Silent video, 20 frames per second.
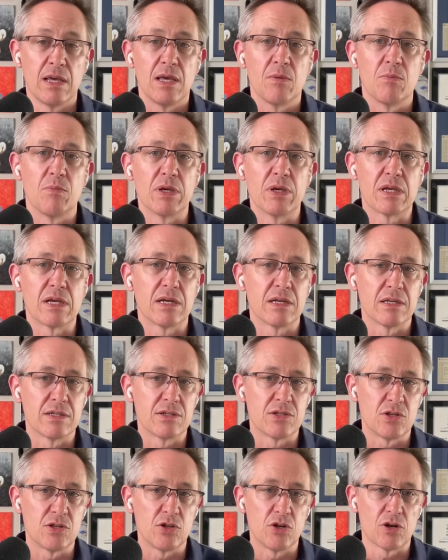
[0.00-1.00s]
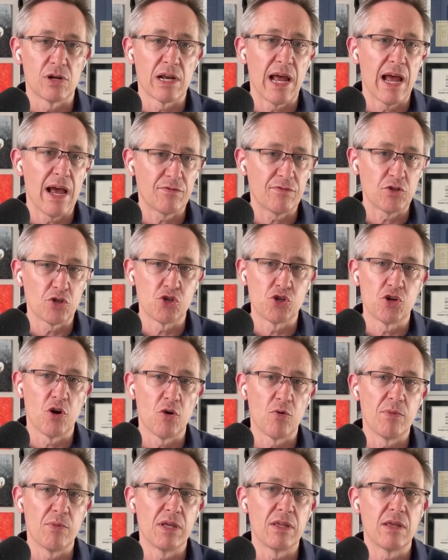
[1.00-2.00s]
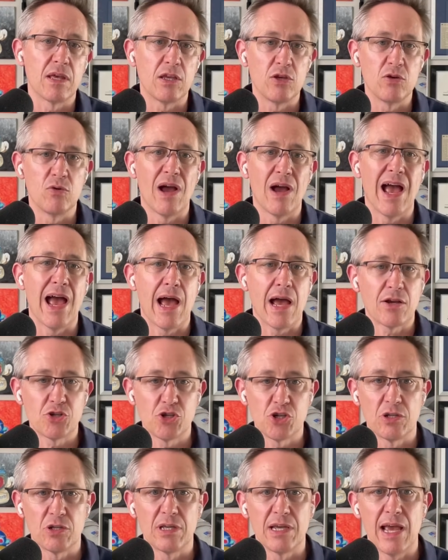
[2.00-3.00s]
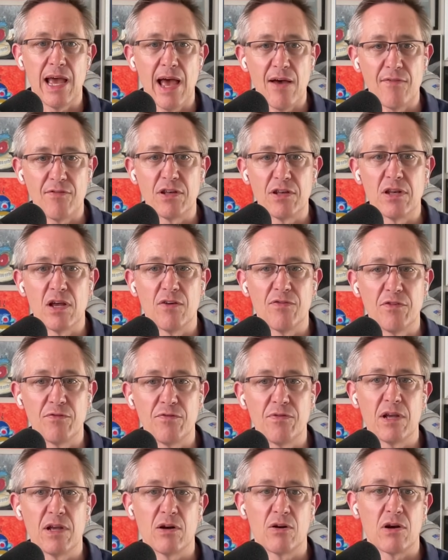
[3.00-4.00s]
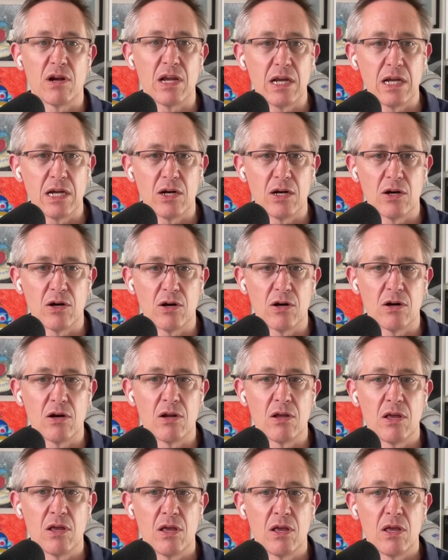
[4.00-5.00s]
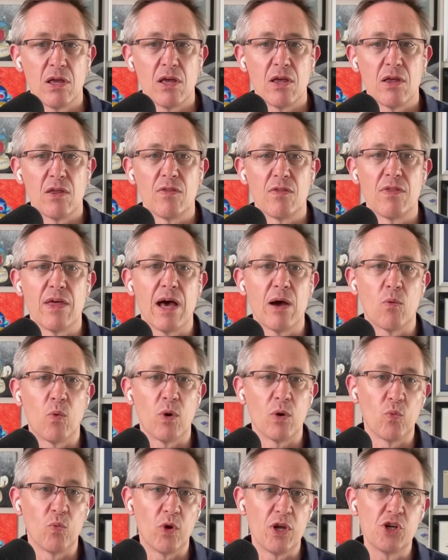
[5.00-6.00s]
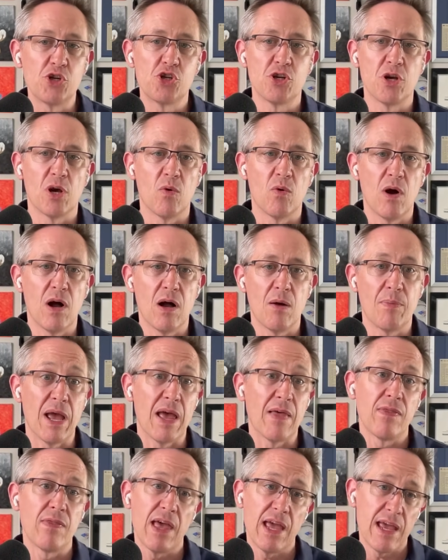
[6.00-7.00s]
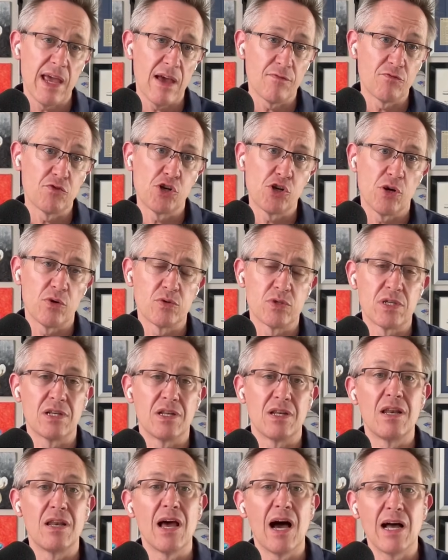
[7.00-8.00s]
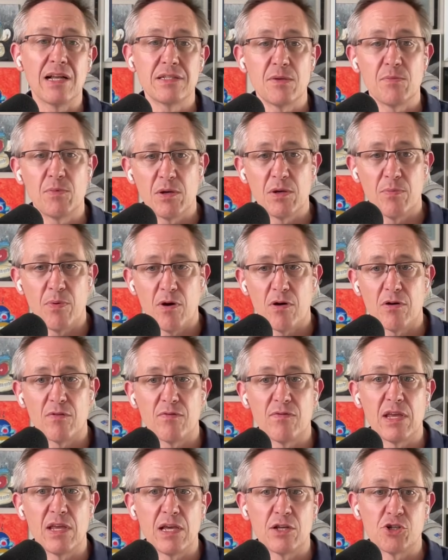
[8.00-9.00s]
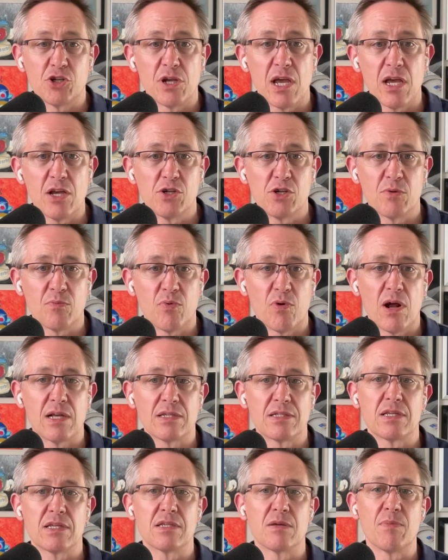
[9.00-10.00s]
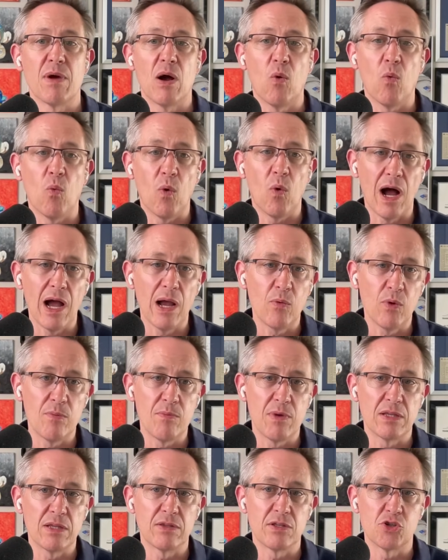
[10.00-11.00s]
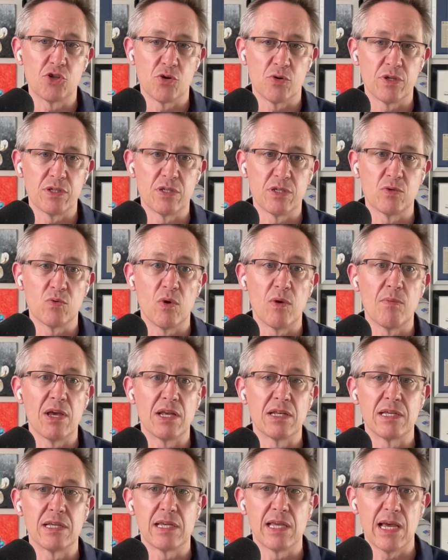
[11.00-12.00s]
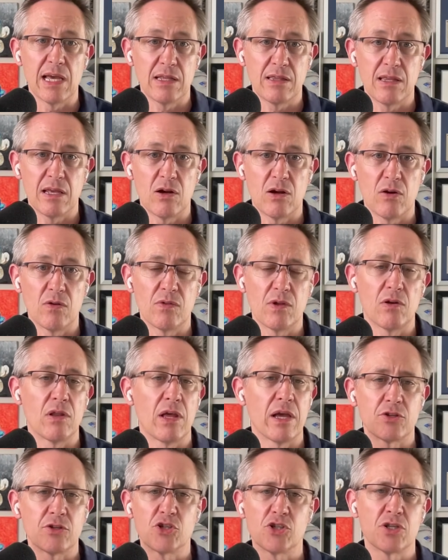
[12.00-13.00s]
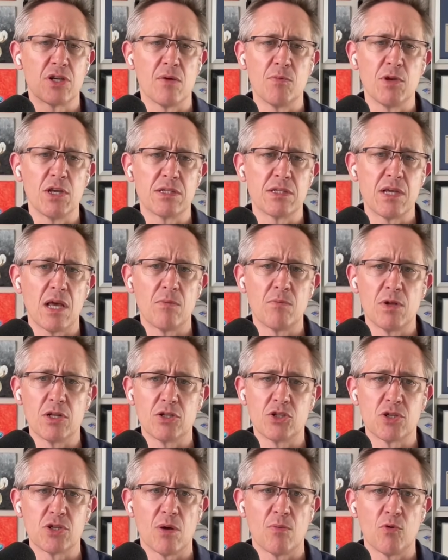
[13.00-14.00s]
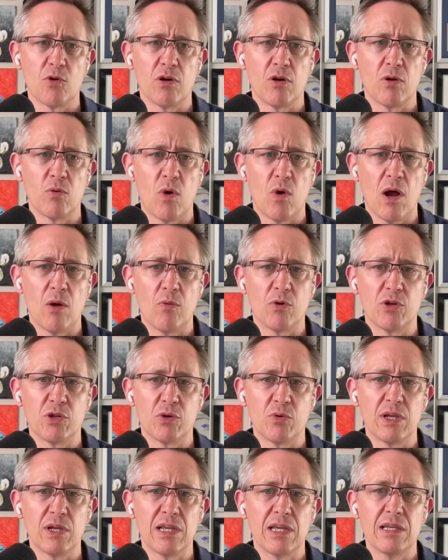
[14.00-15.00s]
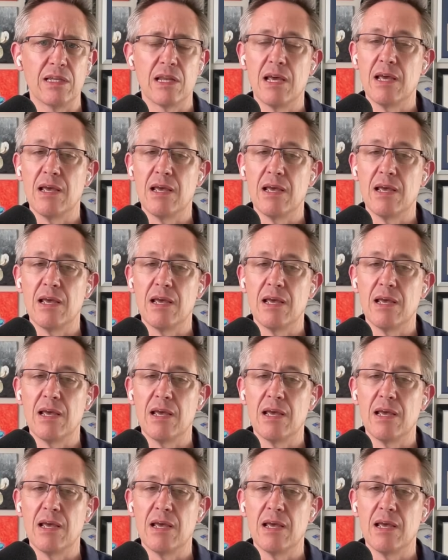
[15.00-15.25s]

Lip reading: Because you're going to have to show me that you actually have enough of their ear that when we show up and they have chosen not to be a part of the education process about why we made the choices we made to get there, and they're like, just give me a 10-minute summary on why we're doing it,